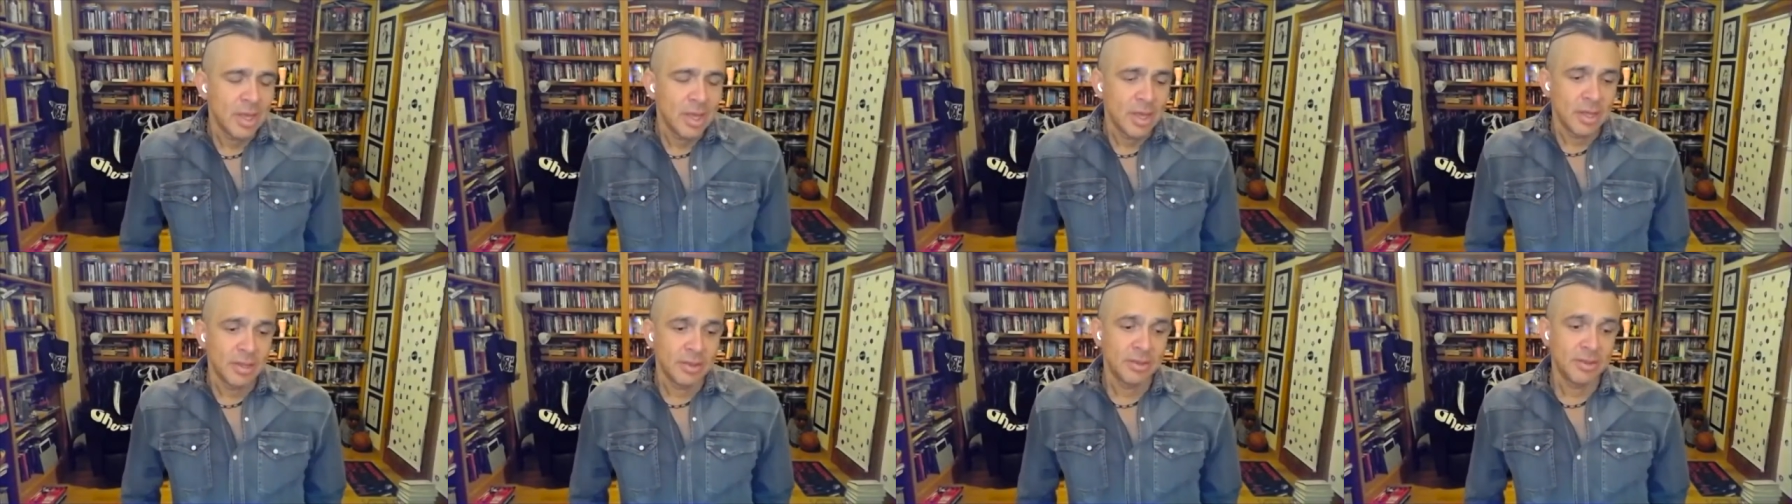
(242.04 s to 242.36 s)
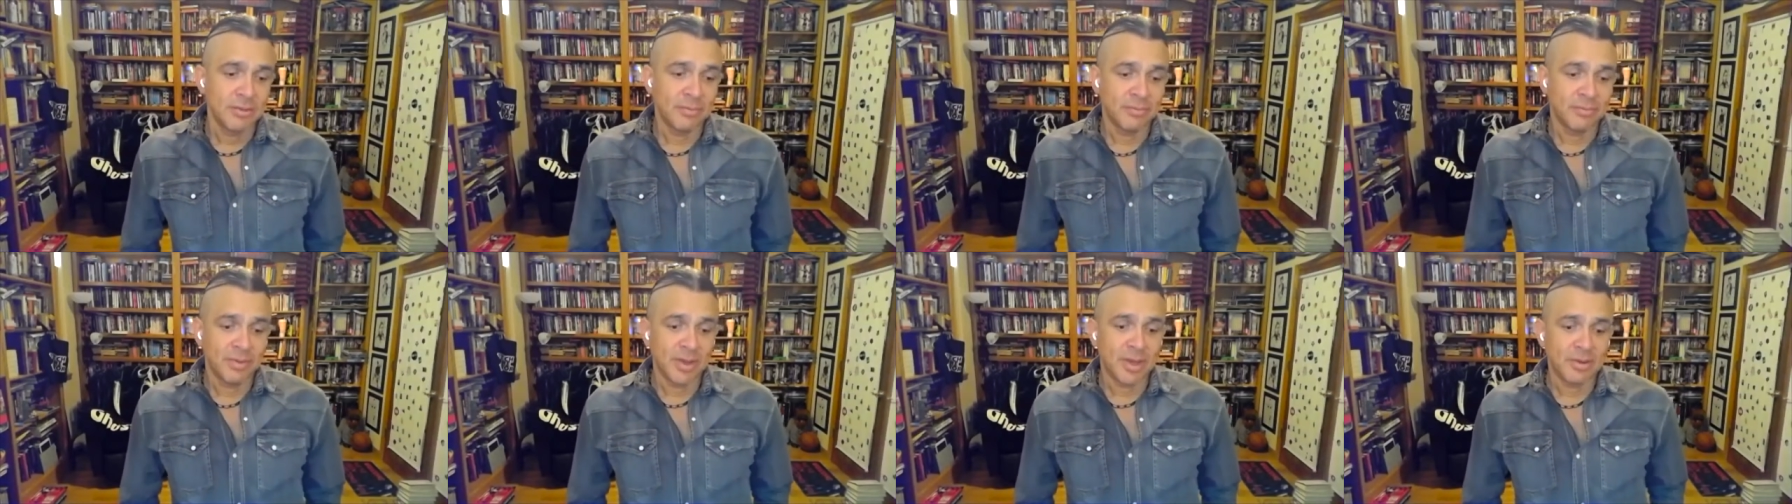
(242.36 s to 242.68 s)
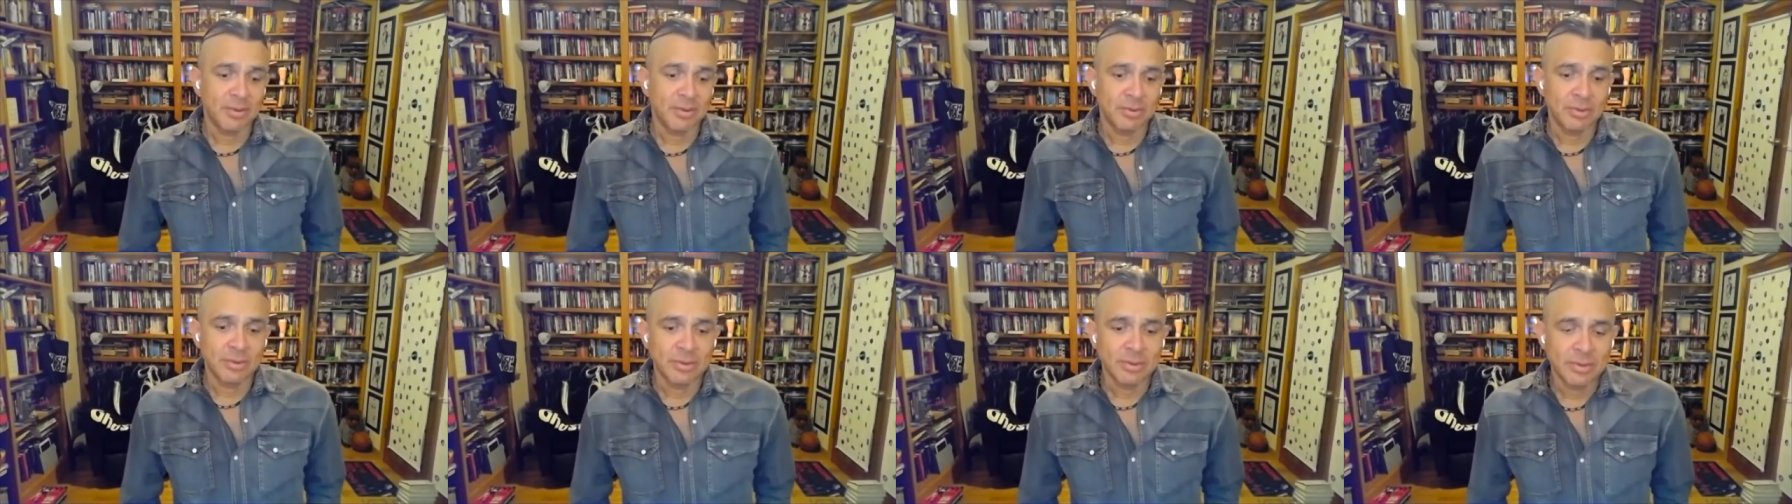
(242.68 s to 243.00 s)
the
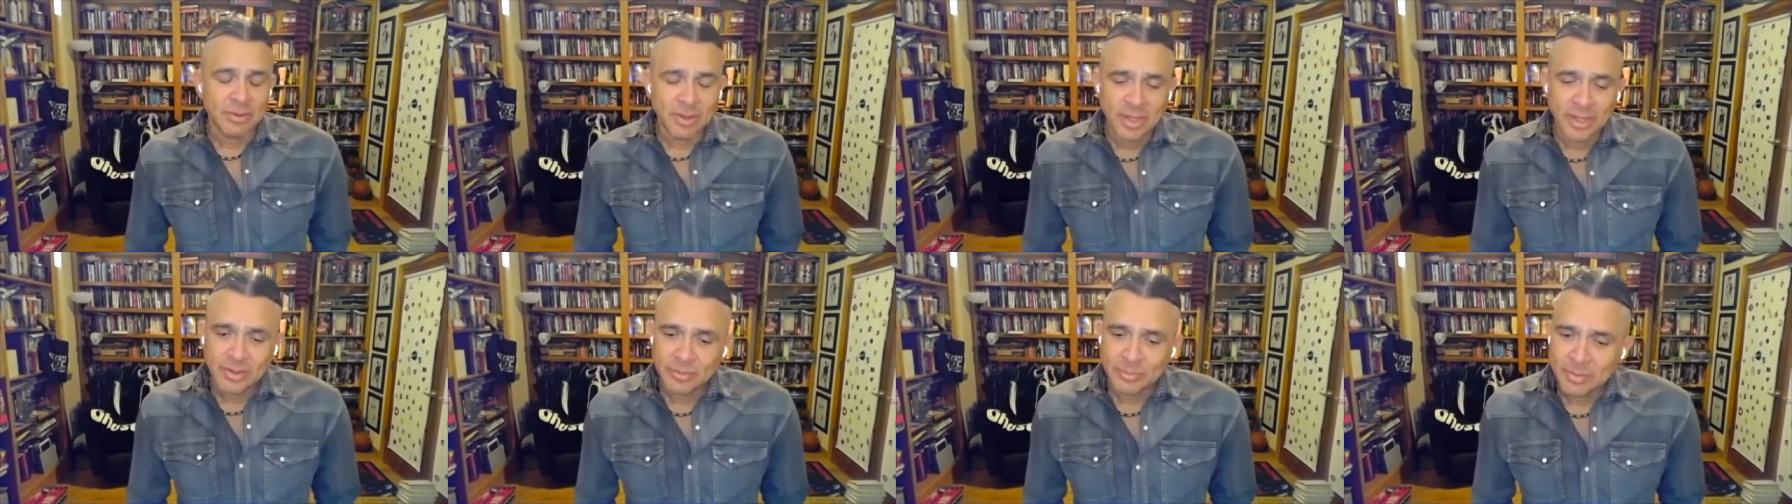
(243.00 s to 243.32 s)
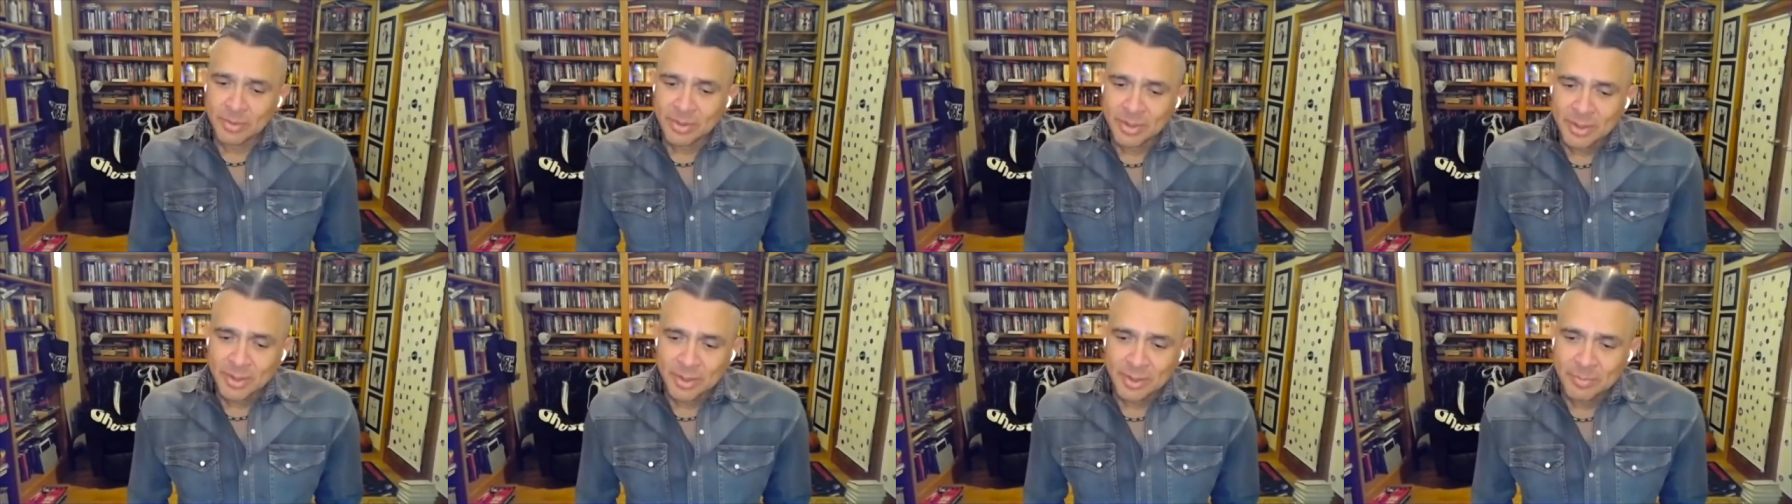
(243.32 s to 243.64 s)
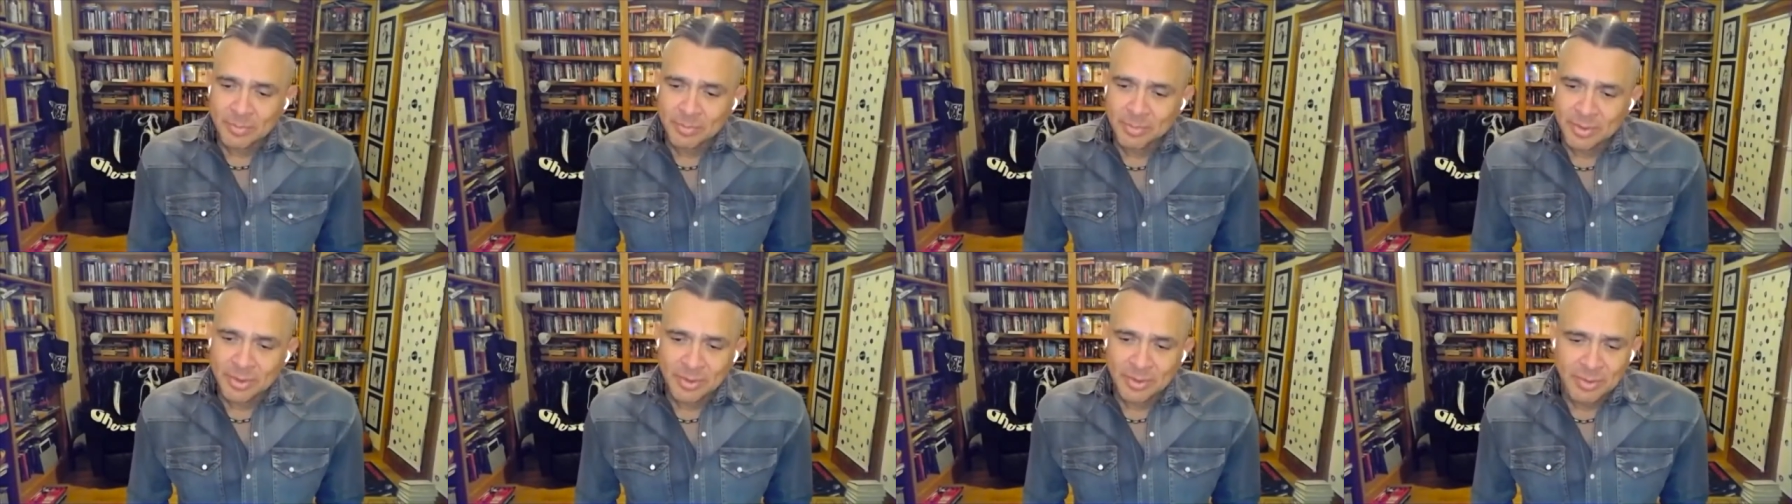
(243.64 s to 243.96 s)
final girl has
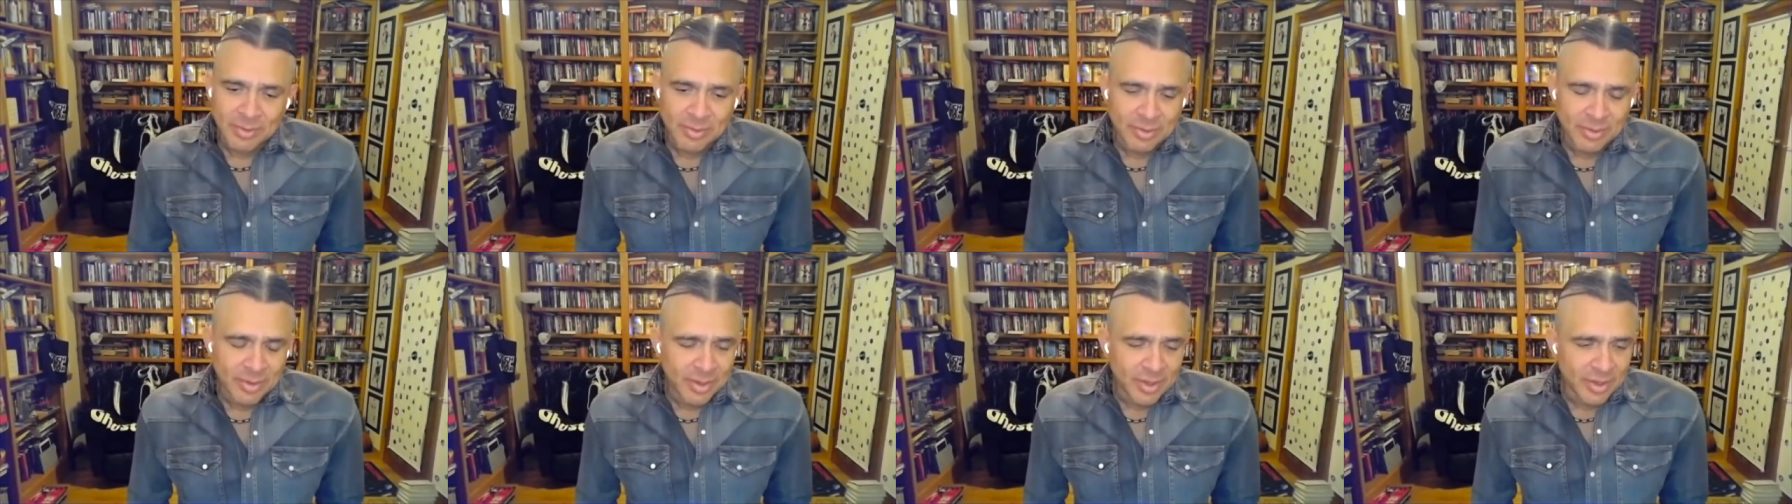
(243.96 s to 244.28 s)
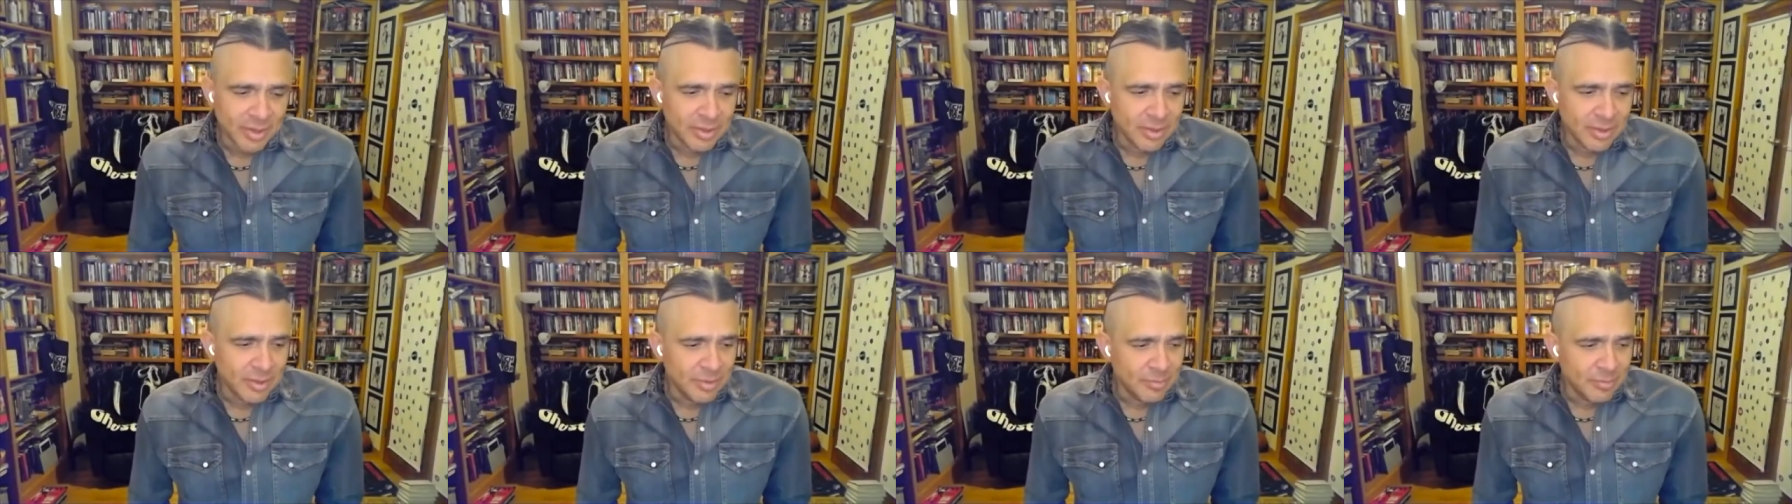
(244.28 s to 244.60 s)
become this like